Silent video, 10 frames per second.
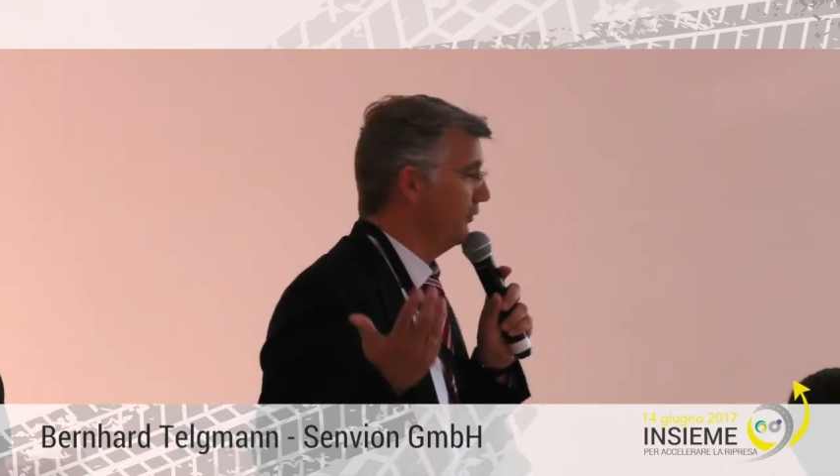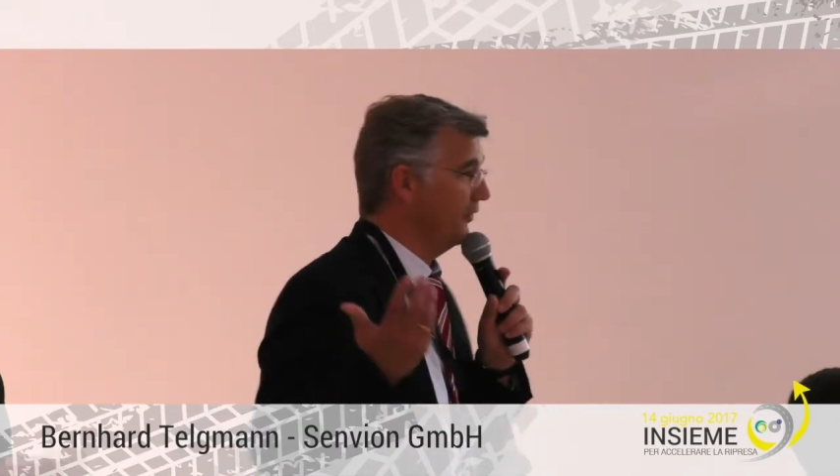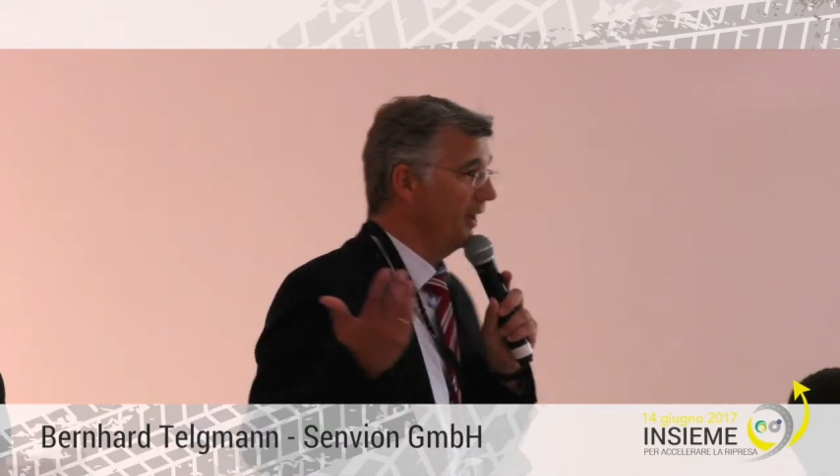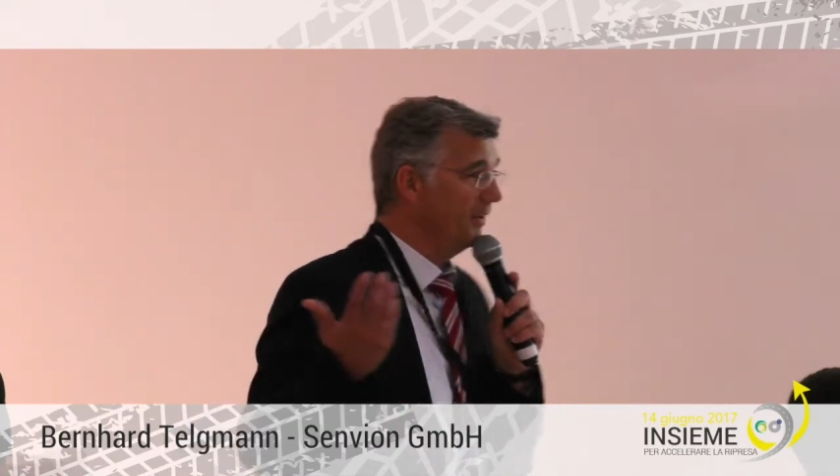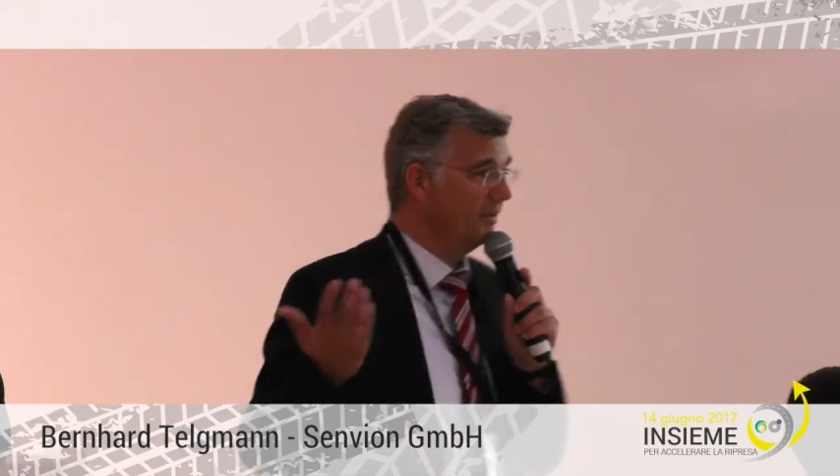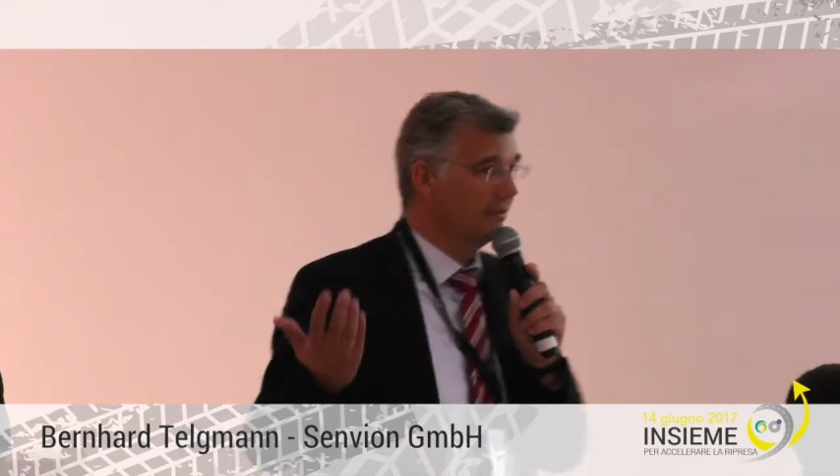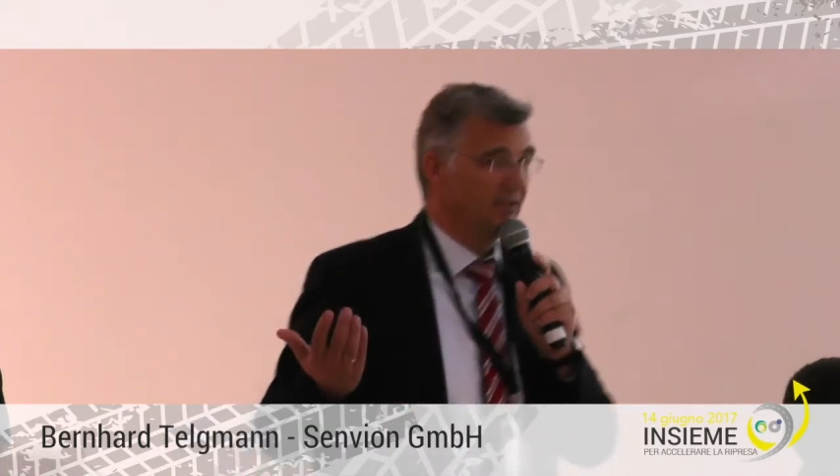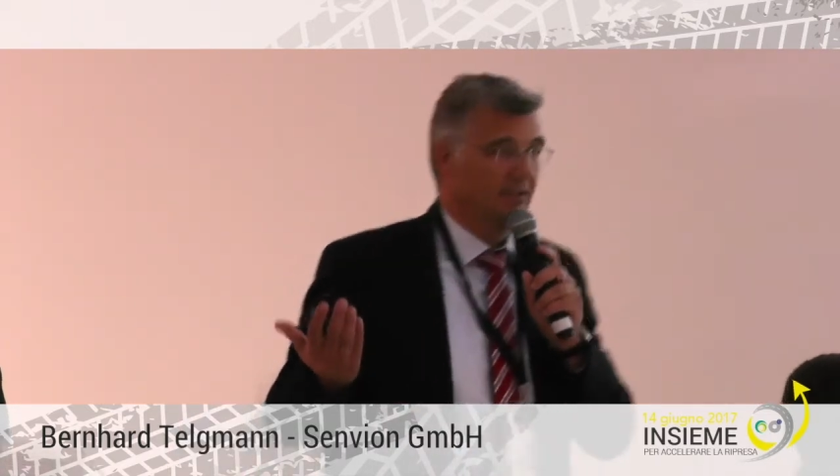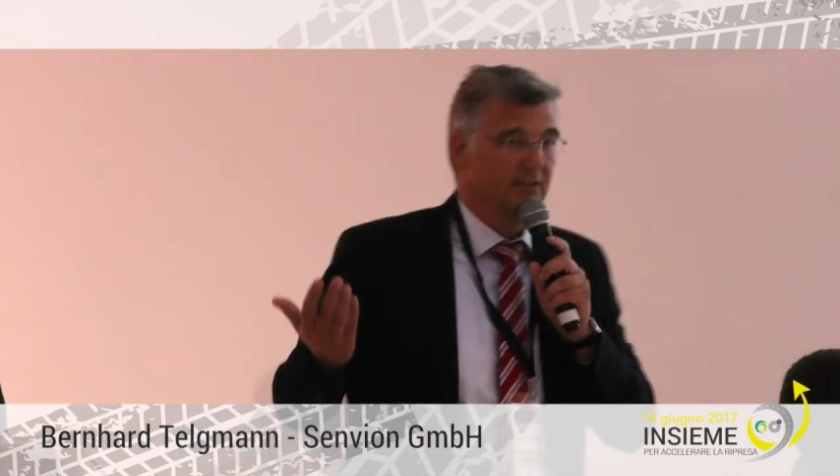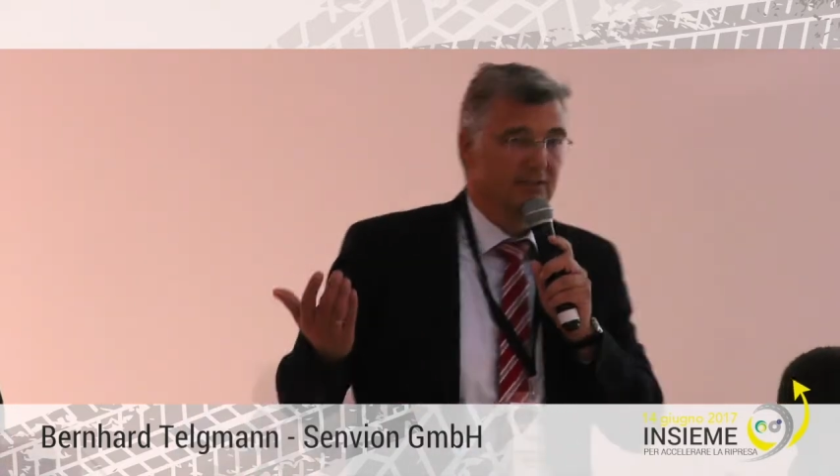sun,
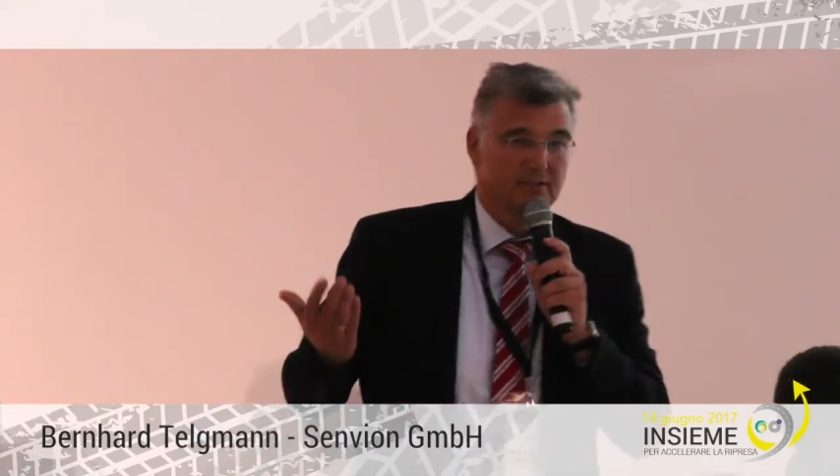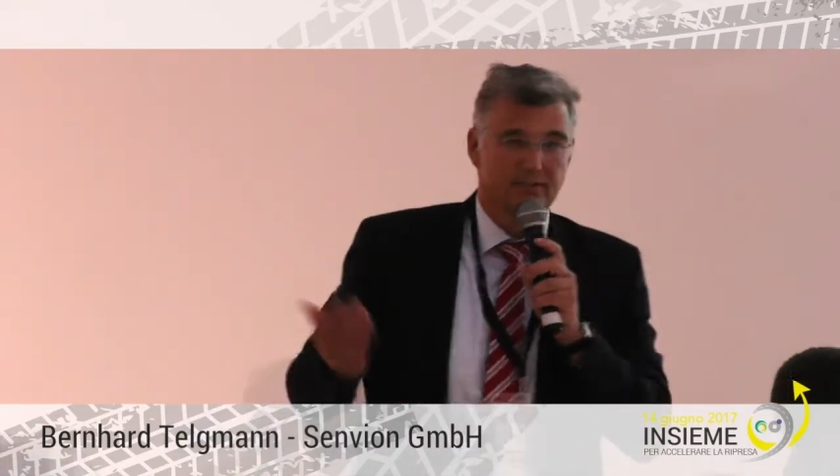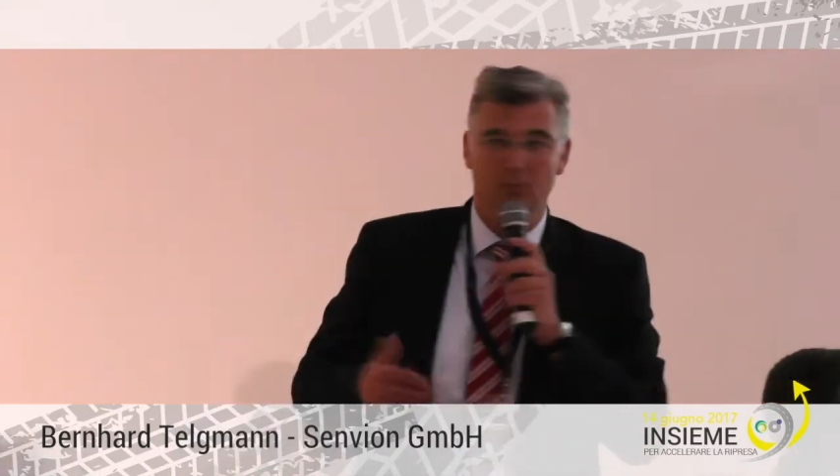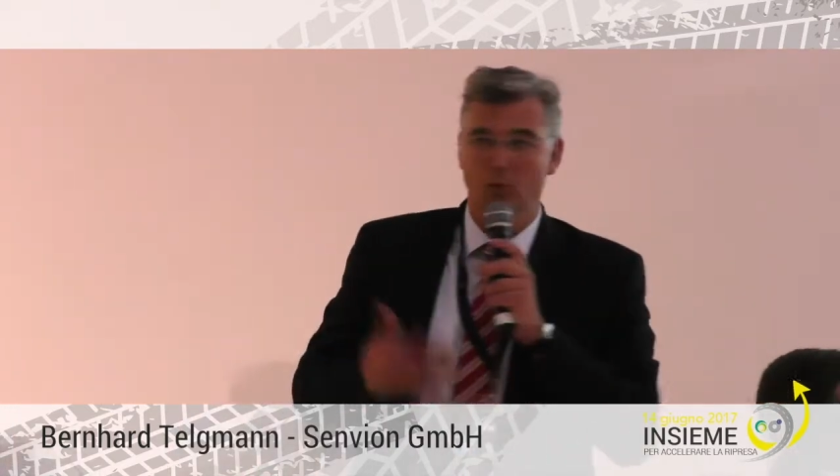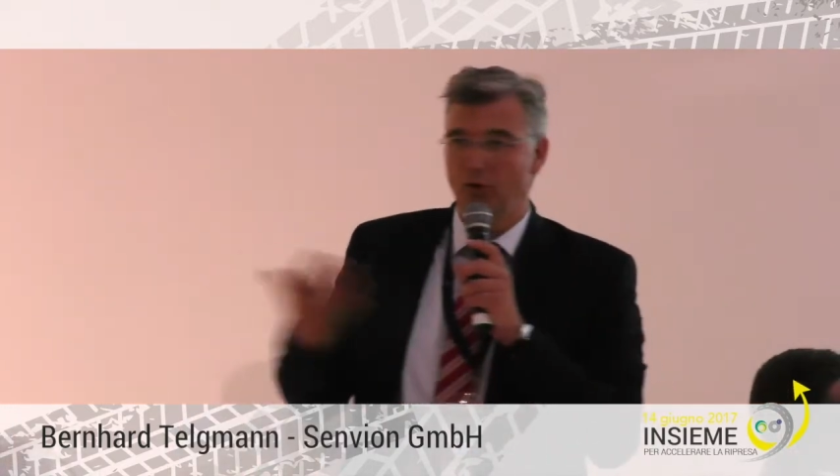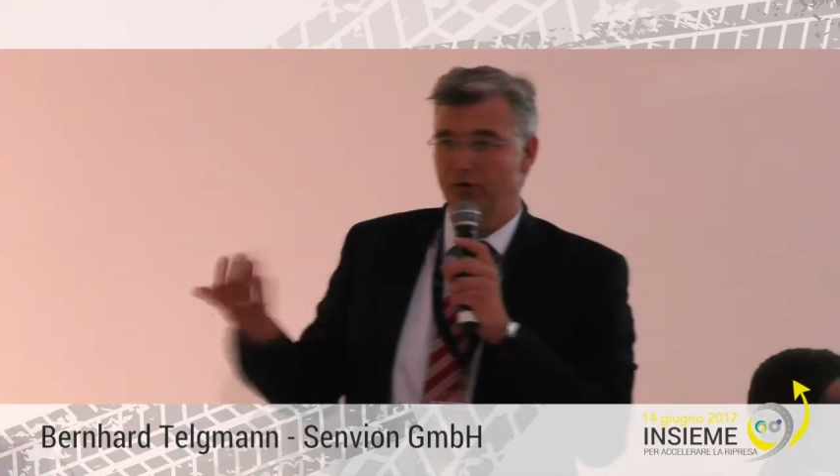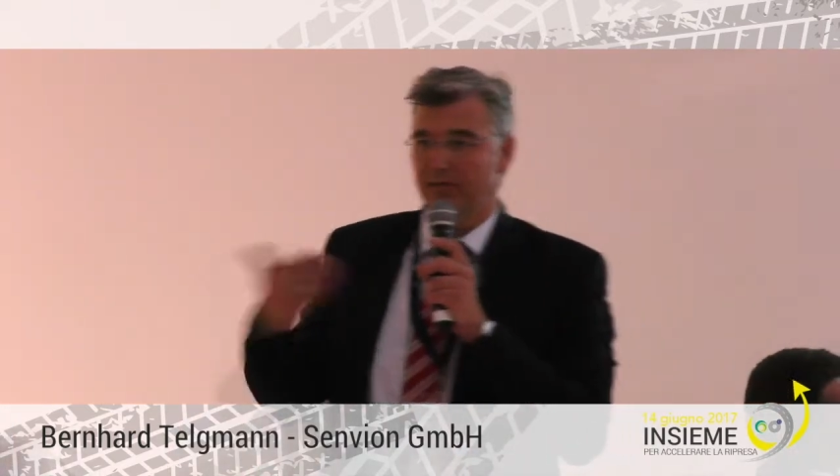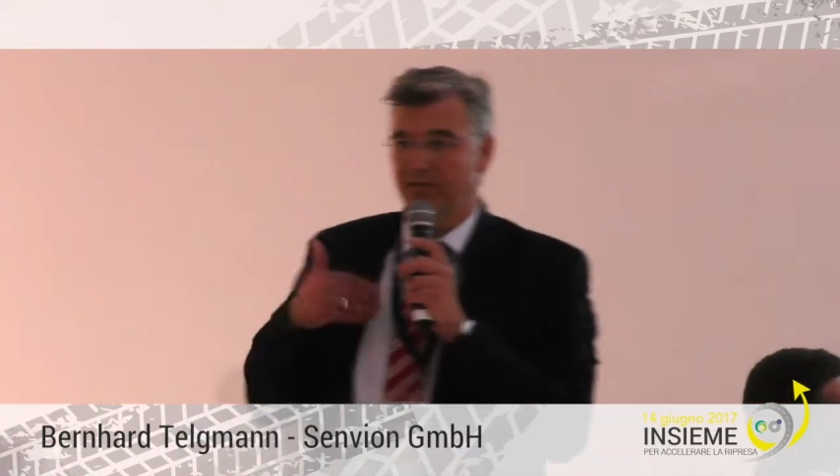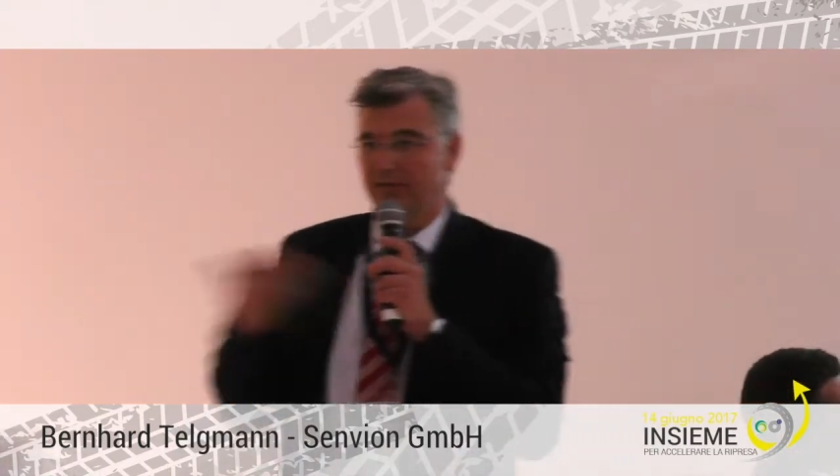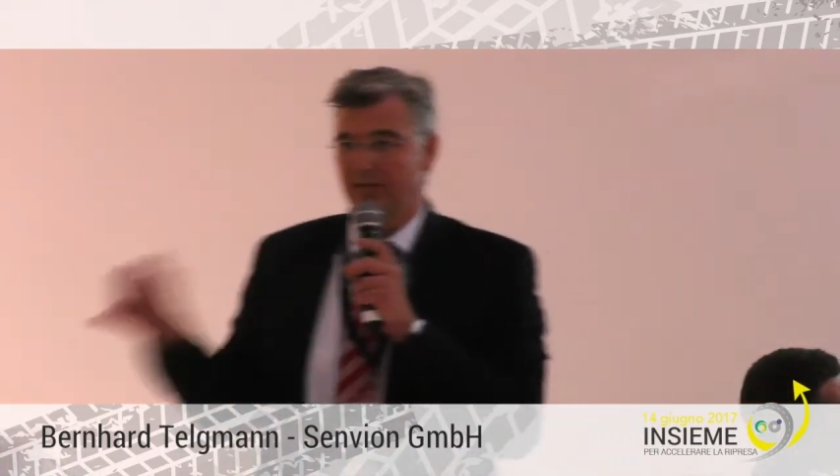more sun